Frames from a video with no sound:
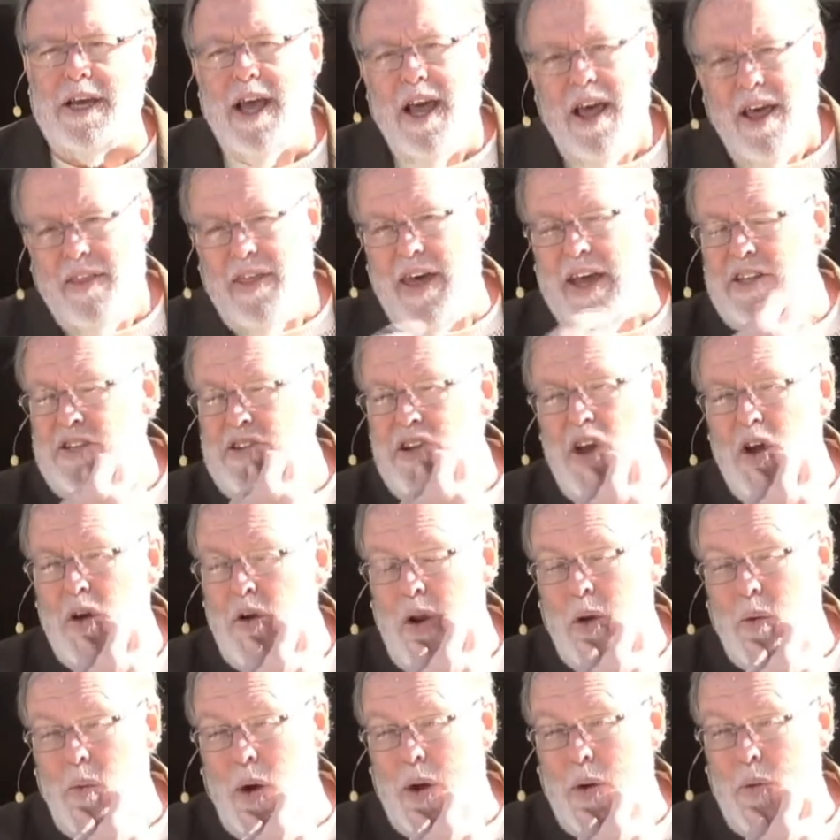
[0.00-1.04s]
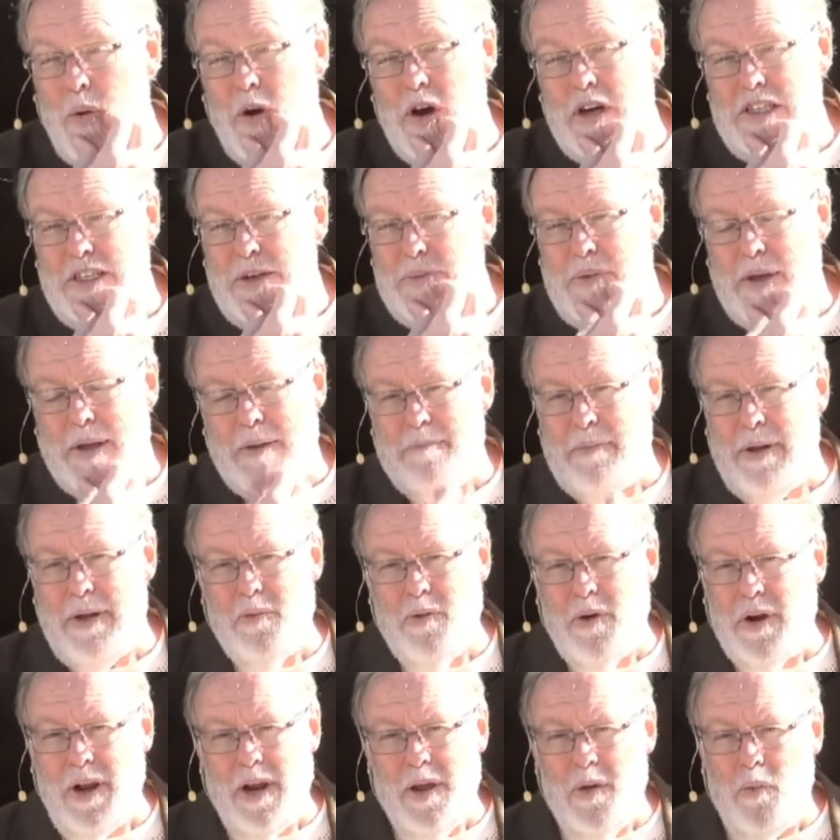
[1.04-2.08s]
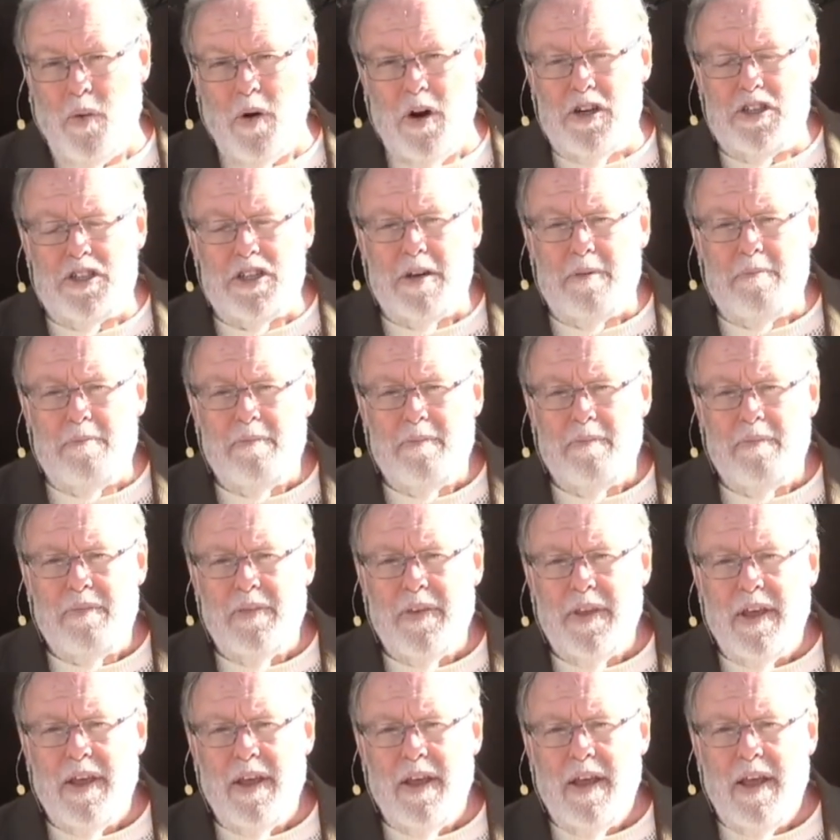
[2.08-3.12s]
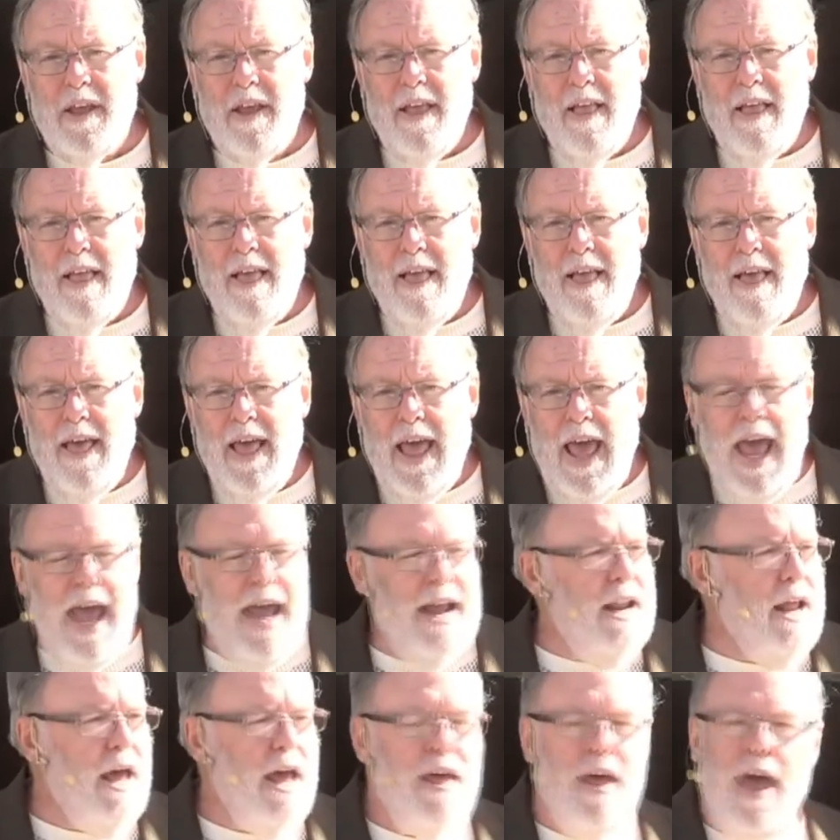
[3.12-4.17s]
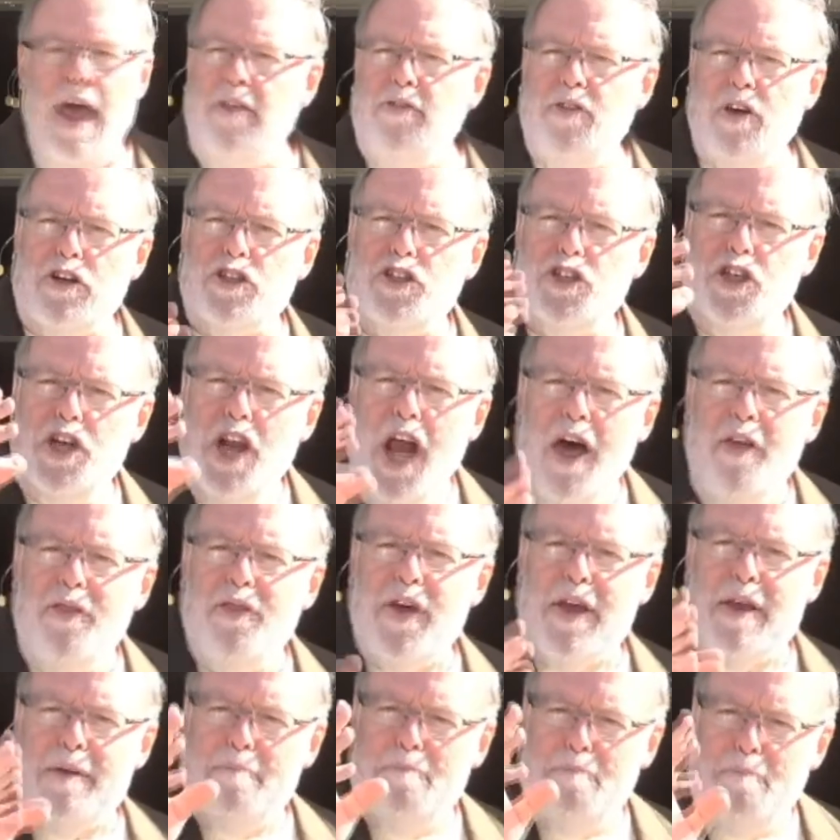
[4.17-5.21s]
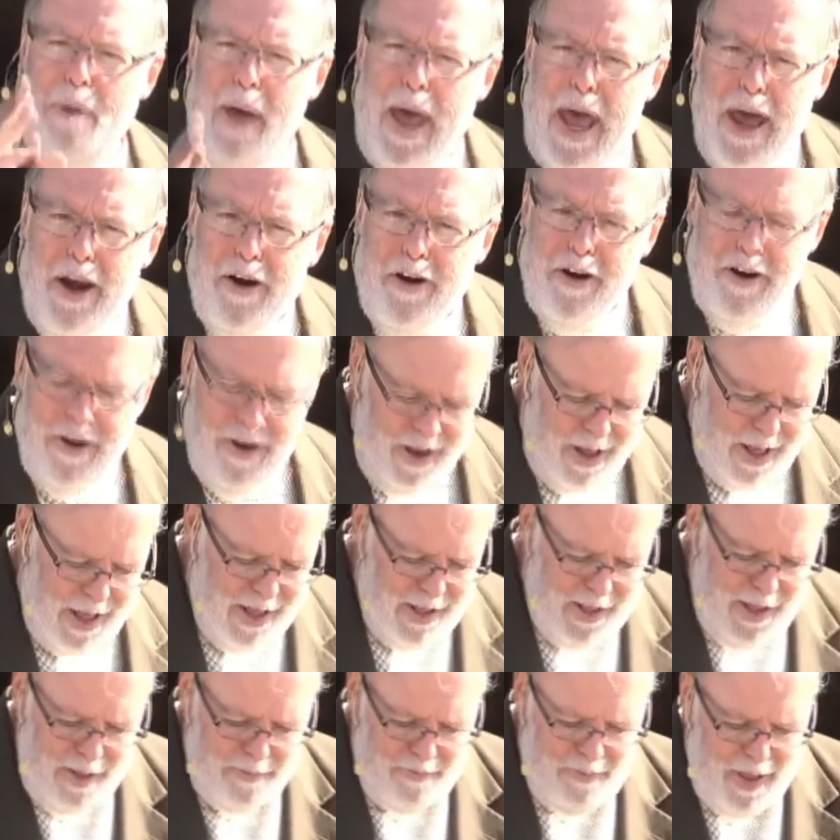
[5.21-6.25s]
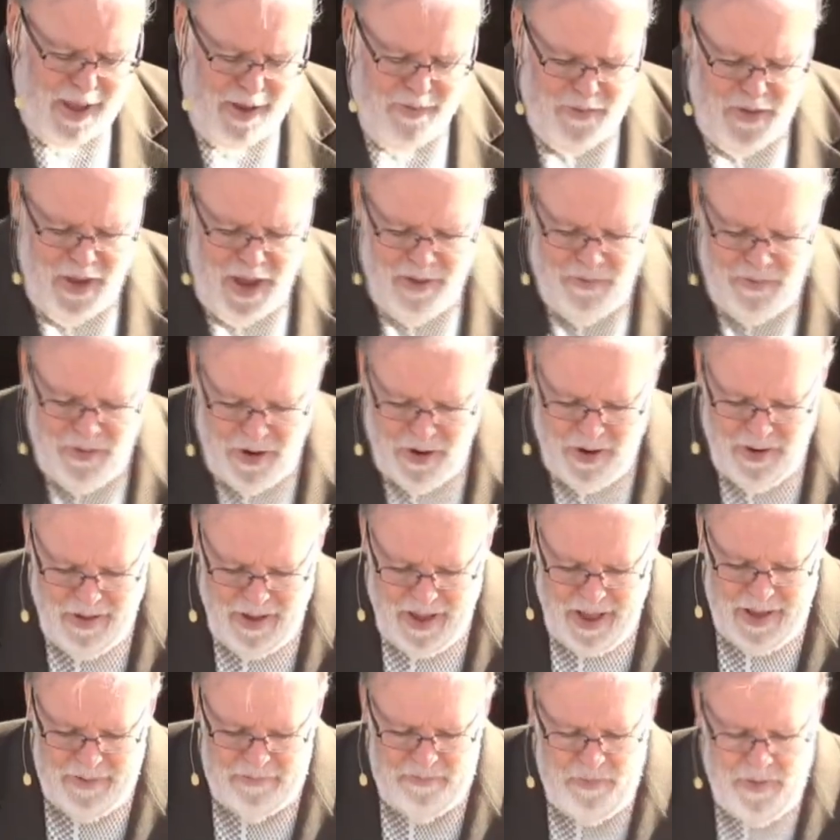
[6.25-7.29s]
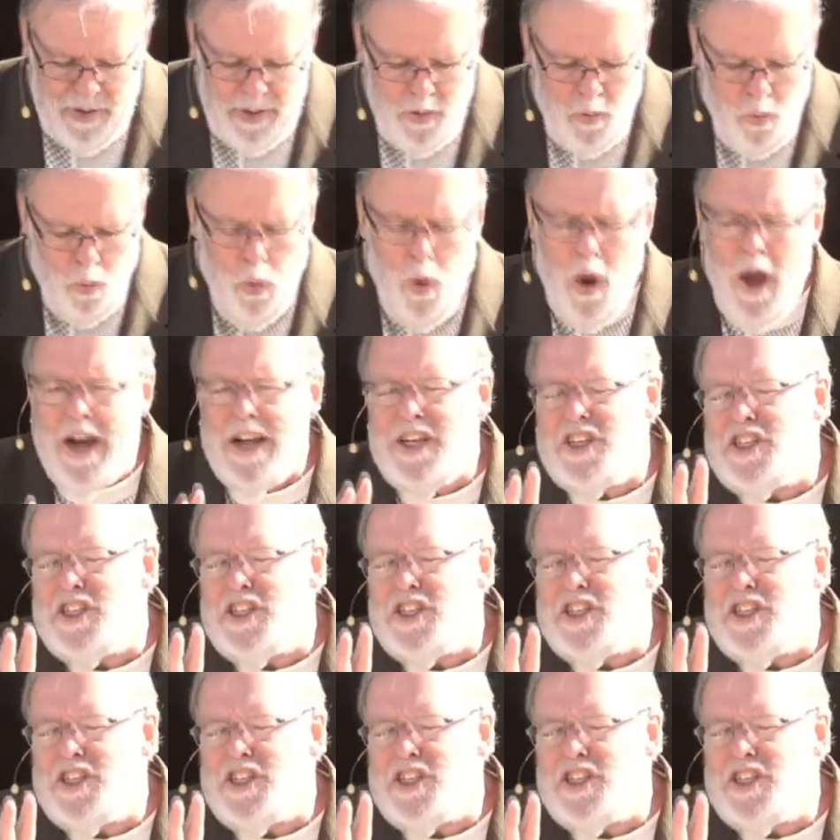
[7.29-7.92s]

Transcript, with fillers: That's the only way worship can be really worship. And and there's nothing better if if you're what is it?